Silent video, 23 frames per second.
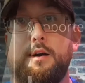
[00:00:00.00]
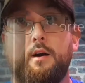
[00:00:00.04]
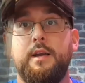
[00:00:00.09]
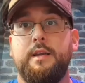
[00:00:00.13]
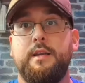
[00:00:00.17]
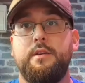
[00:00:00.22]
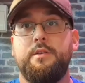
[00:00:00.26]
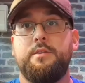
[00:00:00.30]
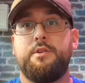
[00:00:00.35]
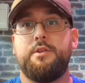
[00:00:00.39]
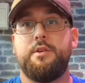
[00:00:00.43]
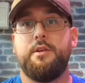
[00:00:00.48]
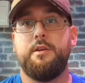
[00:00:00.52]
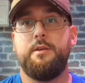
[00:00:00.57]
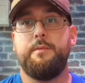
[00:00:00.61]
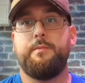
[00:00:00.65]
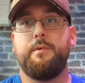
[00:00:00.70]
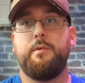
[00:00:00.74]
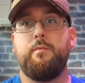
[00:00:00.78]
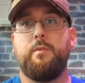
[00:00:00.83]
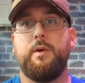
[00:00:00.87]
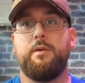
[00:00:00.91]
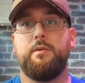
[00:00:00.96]
Hi
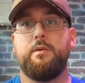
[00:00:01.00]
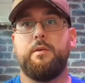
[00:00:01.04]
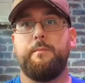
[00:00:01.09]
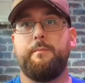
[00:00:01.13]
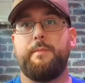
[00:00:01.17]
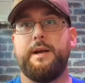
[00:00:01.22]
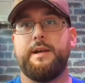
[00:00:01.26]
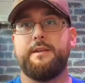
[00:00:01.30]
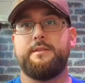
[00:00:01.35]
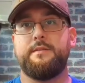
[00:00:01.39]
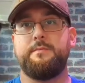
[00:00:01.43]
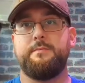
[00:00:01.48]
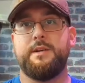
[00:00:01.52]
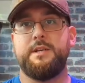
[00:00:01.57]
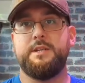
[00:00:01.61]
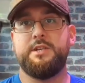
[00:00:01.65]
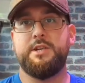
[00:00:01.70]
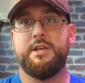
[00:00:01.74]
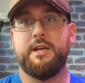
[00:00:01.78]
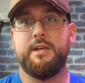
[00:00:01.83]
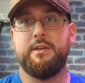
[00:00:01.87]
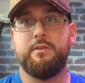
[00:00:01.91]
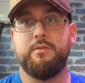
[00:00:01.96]
YouTube, and welcome back to my
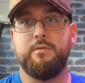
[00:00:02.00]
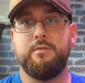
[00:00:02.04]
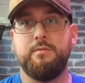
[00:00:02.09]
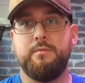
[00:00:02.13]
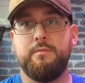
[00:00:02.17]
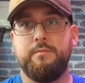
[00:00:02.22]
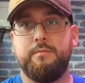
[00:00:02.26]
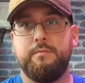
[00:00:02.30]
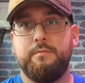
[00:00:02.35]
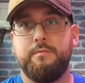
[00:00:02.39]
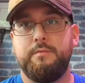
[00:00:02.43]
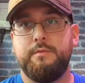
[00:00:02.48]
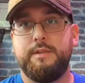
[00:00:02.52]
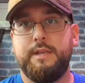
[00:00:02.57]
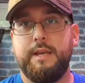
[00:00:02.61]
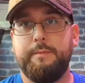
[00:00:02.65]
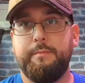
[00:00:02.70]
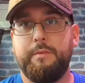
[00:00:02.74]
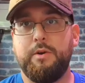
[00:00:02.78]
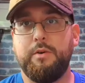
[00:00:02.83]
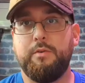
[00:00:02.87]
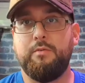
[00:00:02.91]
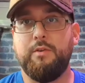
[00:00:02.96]
channel,
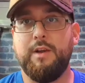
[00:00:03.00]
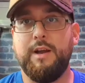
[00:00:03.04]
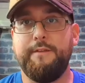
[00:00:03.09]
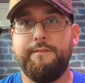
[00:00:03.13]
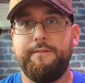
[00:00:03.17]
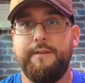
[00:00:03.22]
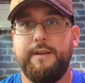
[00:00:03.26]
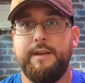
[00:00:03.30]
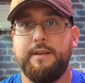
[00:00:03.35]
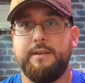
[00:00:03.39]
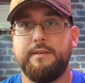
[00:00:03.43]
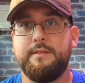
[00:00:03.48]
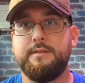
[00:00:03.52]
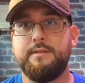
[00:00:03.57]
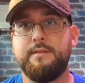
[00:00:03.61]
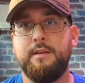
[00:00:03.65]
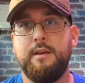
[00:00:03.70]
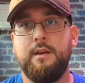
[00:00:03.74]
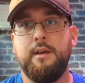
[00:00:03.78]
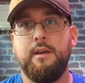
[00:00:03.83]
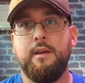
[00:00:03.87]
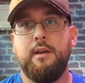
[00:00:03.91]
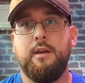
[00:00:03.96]
Demograffix,
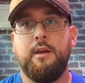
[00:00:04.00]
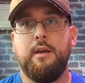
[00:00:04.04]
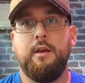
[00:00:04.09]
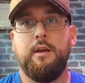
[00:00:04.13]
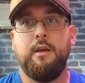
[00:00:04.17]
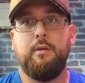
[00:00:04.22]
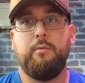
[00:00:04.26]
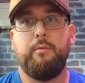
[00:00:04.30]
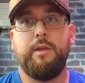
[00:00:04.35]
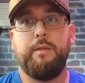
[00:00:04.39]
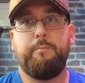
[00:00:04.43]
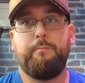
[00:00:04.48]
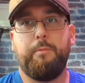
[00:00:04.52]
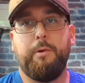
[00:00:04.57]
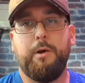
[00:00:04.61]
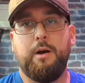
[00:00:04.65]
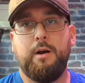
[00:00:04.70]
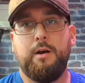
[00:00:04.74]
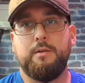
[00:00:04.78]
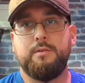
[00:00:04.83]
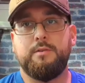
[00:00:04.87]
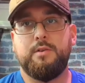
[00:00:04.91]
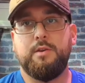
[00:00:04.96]
with
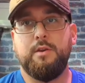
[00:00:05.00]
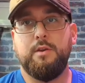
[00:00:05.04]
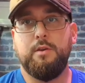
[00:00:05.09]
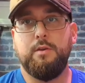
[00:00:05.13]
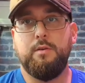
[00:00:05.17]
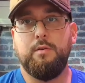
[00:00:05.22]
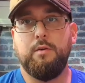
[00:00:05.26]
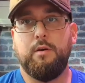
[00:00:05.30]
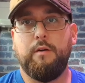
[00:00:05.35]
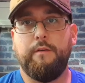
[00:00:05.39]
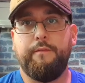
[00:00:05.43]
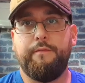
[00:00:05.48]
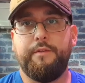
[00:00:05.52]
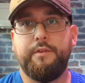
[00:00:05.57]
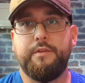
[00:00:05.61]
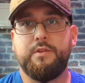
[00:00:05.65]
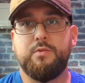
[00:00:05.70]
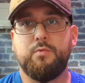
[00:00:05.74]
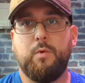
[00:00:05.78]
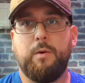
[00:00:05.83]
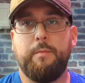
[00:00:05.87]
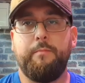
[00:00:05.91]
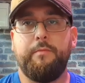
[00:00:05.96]
part 2 of the
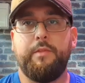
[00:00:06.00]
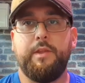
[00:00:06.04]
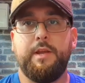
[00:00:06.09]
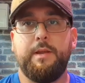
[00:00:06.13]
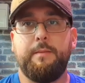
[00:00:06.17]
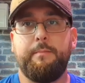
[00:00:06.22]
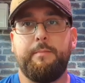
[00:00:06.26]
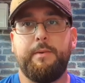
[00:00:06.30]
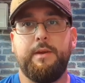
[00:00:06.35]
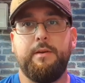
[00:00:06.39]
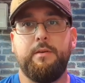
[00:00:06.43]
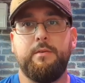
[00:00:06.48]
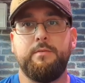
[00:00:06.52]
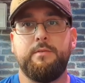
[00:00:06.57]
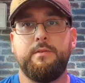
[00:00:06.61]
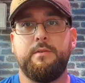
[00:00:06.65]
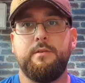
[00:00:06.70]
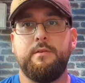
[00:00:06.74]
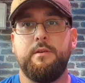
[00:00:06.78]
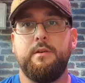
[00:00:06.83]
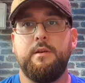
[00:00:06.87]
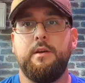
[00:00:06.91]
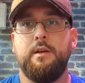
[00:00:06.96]
Swamp Thing build.
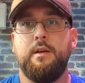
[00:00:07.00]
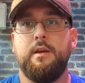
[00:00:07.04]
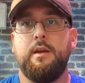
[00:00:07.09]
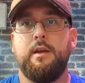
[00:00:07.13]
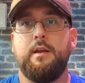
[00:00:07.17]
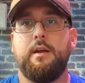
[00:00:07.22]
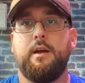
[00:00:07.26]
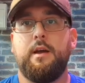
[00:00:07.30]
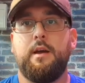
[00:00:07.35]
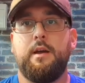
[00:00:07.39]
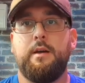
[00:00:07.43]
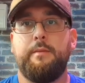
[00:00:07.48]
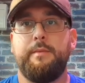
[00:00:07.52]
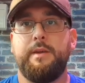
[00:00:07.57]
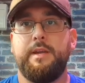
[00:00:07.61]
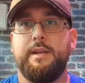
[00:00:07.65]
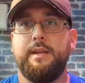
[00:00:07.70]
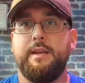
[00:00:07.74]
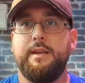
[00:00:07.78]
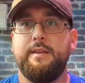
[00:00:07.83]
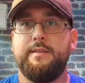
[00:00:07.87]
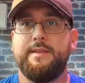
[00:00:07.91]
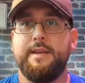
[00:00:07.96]

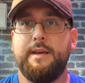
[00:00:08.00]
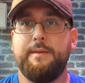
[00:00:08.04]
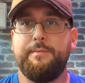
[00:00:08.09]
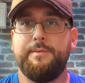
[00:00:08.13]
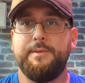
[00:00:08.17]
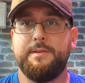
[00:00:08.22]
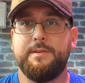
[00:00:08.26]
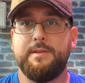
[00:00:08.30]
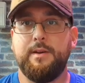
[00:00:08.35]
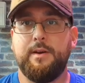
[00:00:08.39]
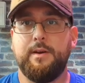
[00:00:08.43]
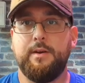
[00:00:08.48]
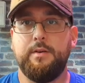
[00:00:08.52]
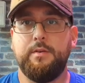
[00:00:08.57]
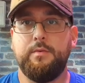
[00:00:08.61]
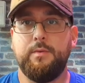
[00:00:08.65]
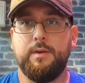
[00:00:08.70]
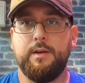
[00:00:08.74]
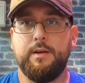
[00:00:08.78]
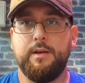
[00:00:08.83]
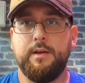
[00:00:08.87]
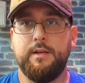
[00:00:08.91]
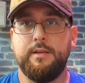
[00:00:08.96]
In this episode
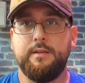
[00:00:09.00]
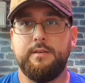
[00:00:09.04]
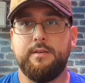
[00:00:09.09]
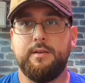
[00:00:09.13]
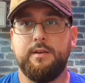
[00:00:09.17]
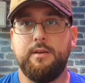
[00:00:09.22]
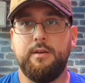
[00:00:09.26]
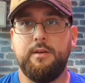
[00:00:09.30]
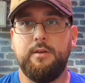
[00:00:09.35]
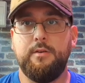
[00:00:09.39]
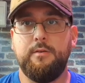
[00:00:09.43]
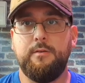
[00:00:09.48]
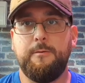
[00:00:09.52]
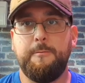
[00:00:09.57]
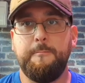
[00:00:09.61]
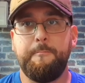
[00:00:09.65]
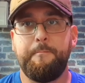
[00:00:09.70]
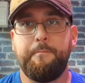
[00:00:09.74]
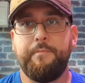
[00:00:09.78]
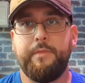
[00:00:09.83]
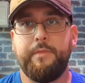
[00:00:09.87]
we're going to